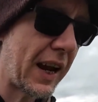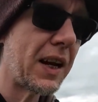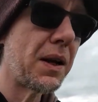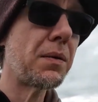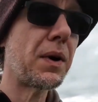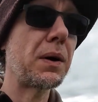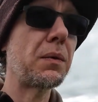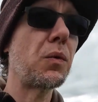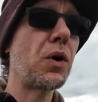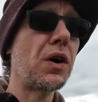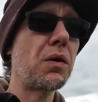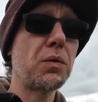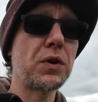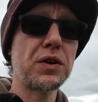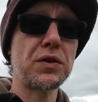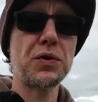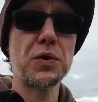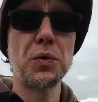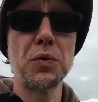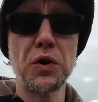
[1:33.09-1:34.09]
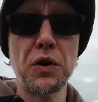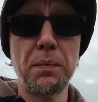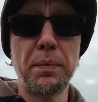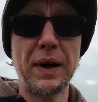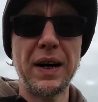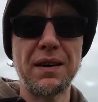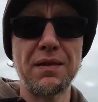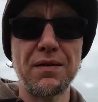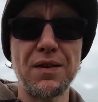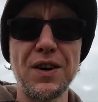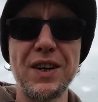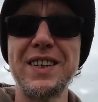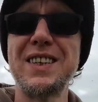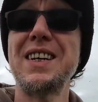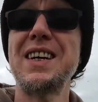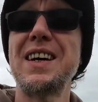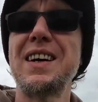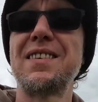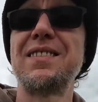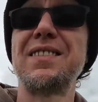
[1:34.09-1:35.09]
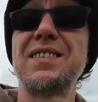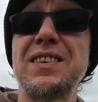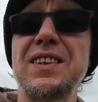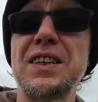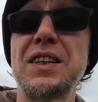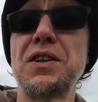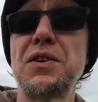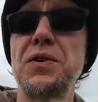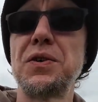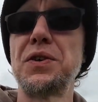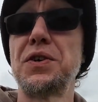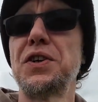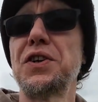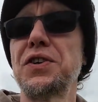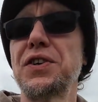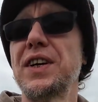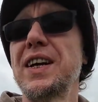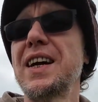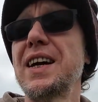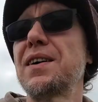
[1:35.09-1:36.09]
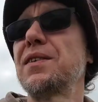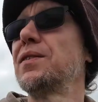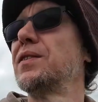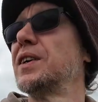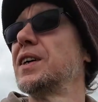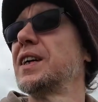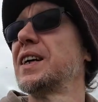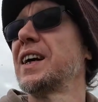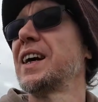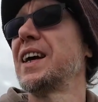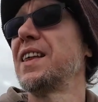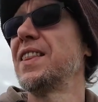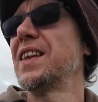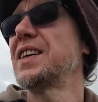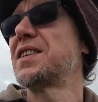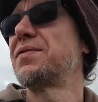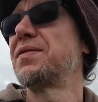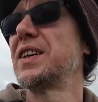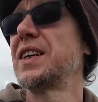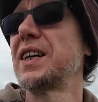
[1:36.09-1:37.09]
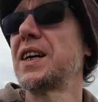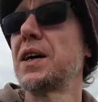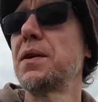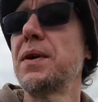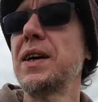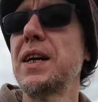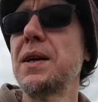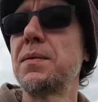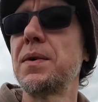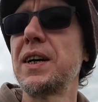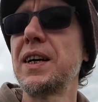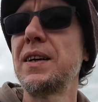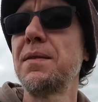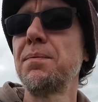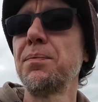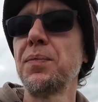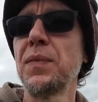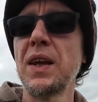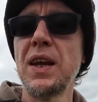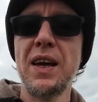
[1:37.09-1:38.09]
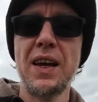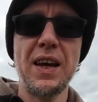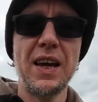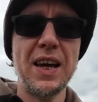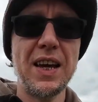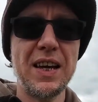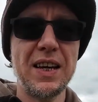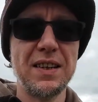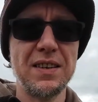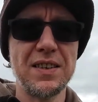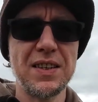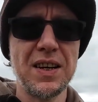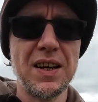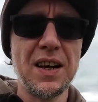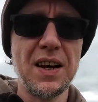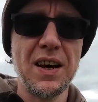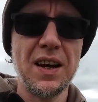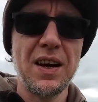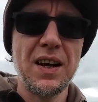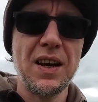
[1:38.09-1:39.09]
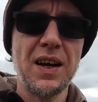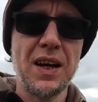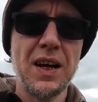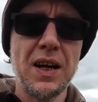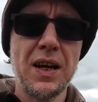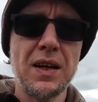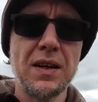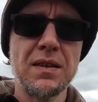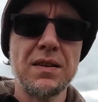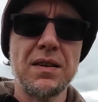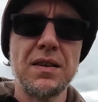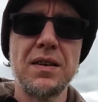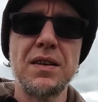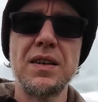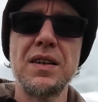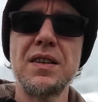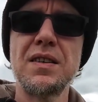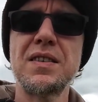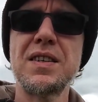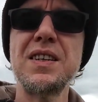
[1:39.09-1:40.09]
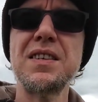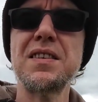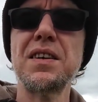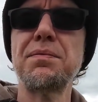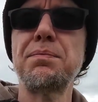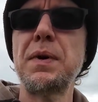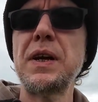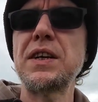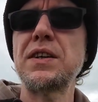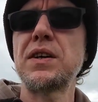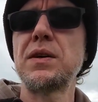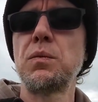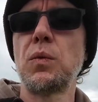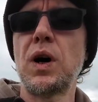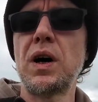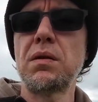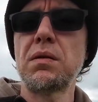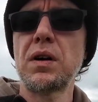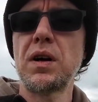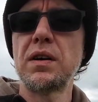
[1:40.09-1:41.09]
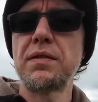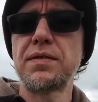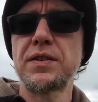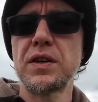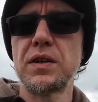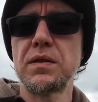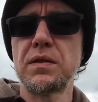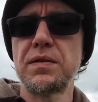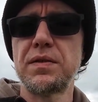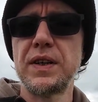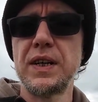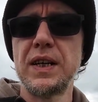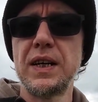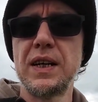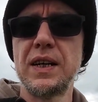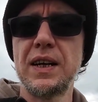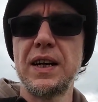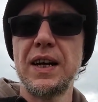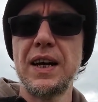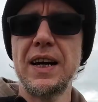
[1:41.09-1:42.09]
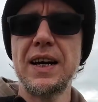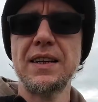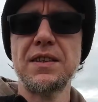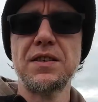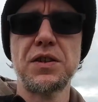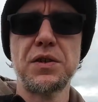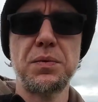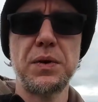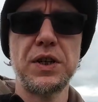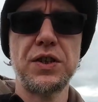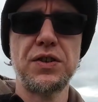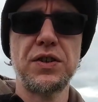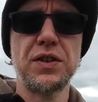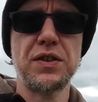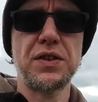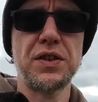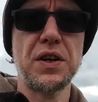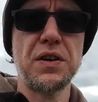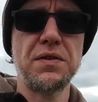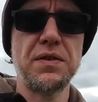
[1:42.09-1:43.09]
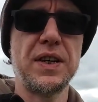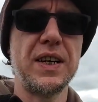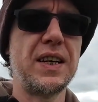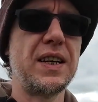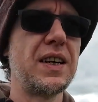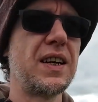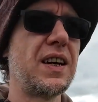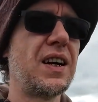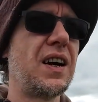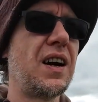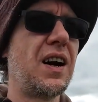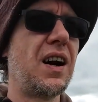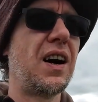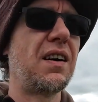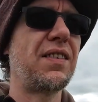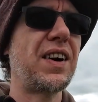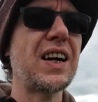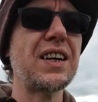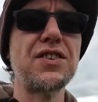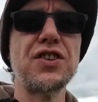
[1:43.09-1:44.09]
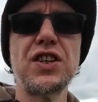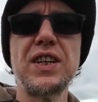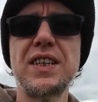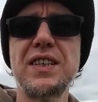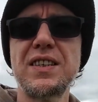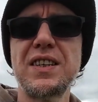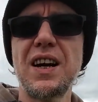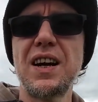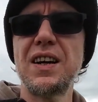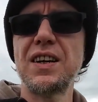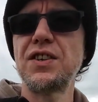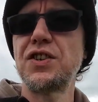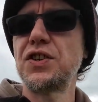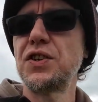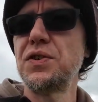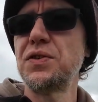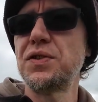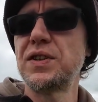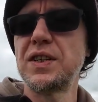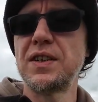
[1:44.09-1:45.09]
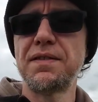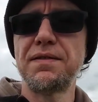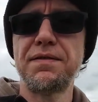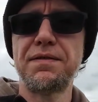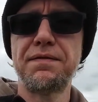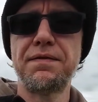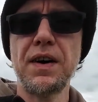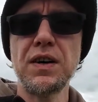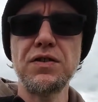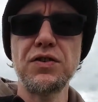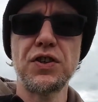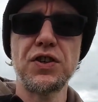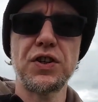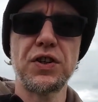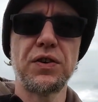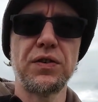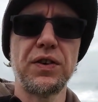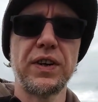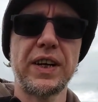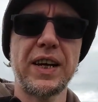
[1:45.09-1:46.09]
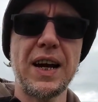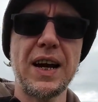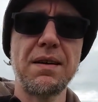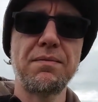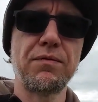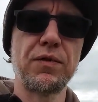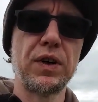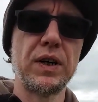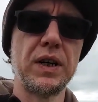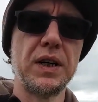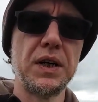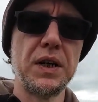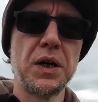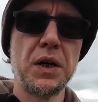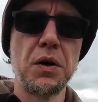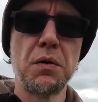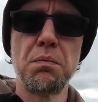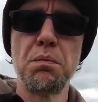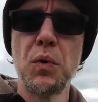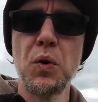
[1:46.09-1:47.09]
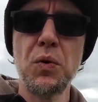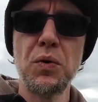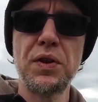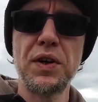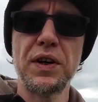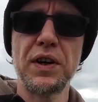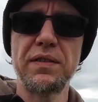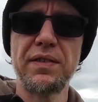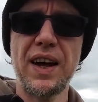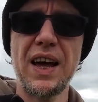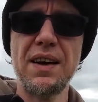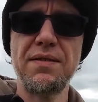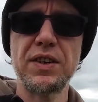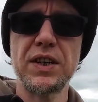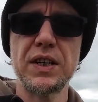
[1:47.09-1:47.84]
anyway, what I want to talk about right now, or not now, in this video anyway, is since I've been doing wildlife photography and switched to Sony, I've actually started using a function on the camera more than I've ever